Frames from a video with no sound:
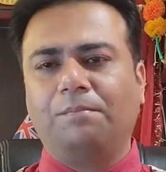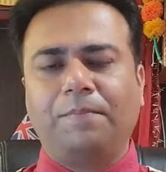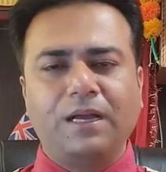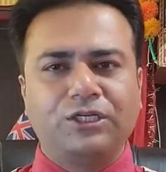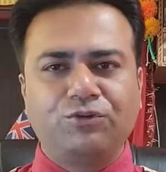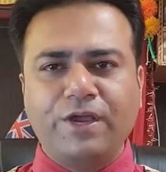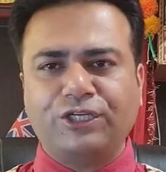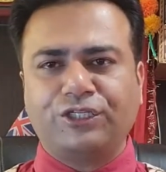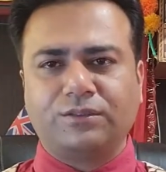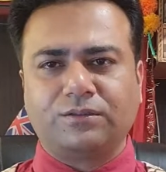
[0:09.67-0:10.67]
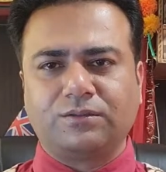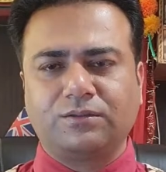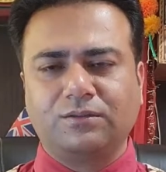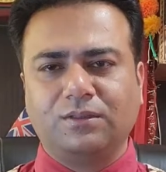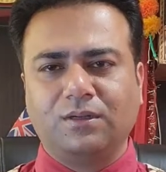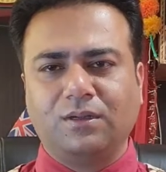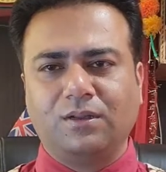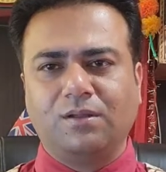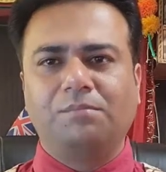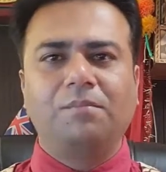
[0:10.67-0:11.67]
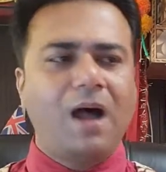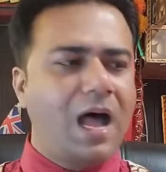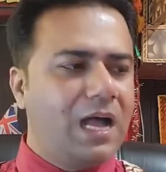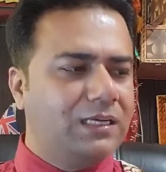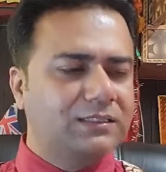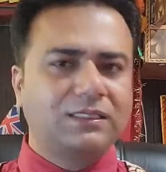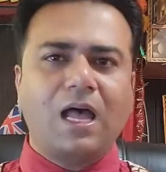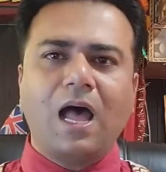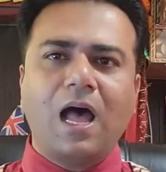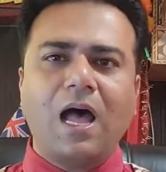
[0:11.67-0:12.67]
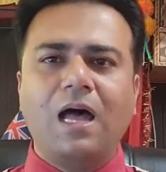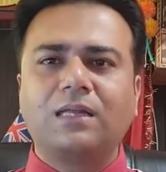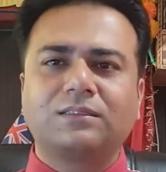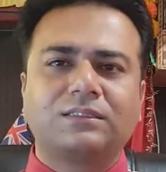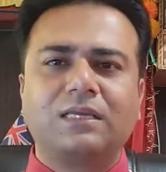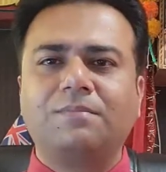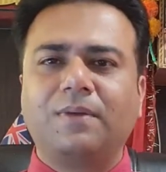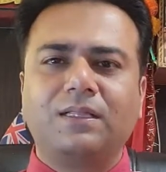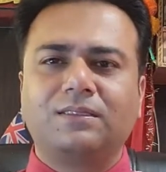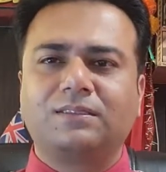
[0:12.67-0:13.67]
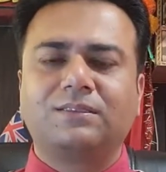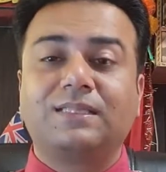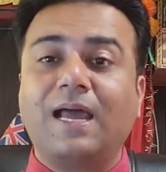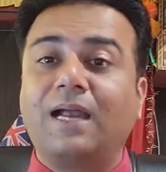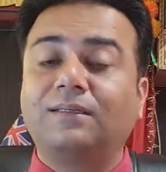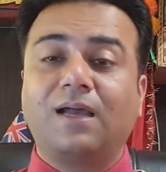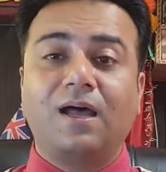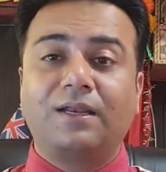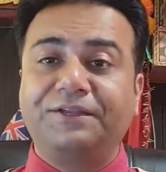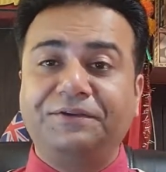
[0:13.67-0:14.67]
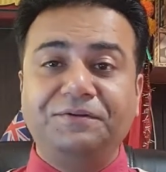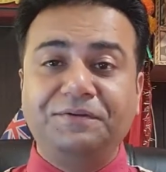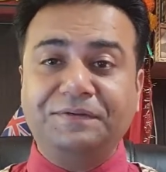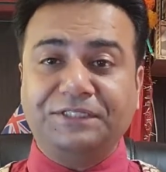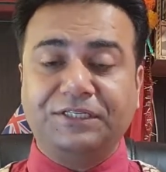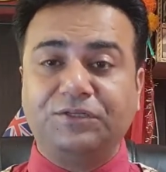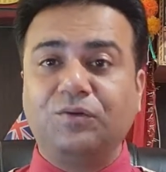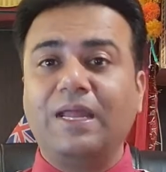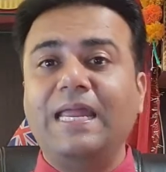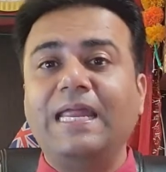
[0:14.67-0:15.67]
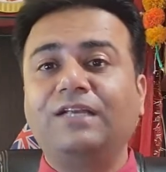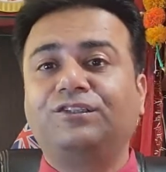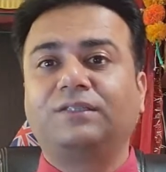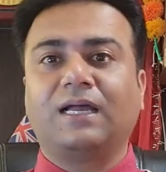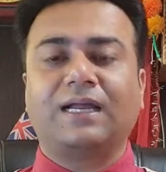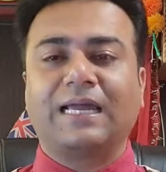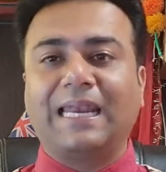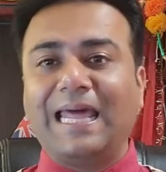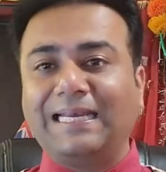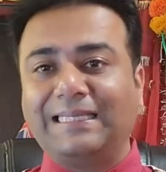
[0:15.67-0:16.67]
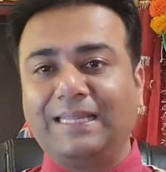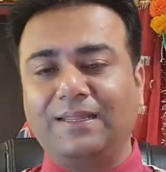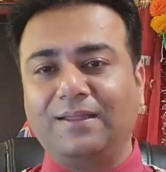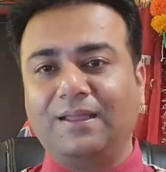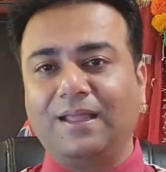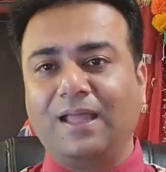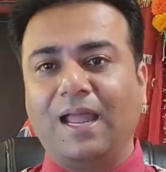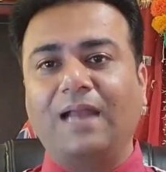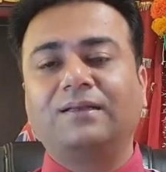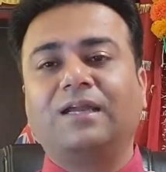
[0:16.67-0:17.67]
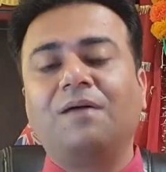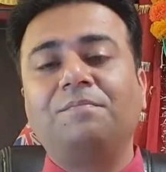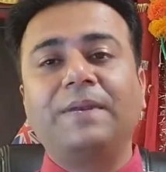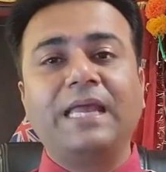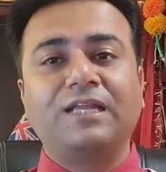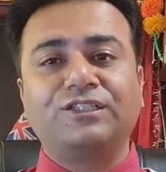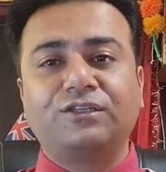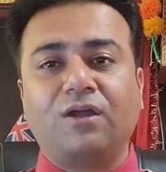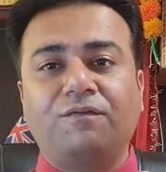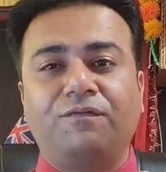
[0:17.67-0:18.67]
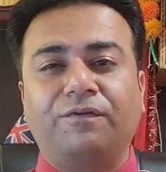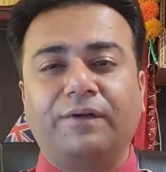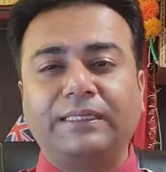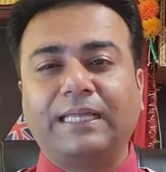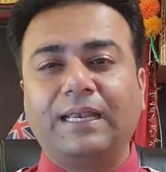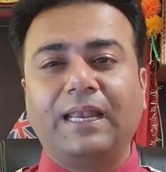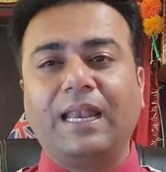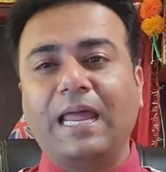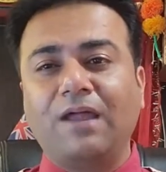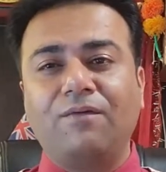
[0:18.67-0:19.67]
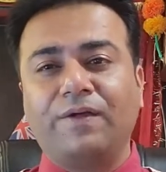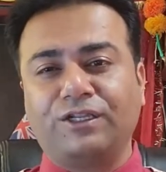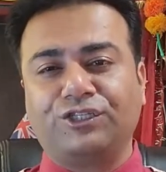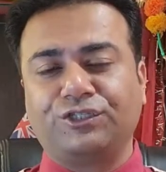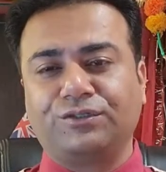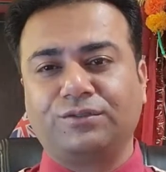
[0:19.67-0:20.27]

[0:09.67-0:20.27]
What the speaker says: punctuation marks are symbols that are used to aid the clarity and comprehension of written language.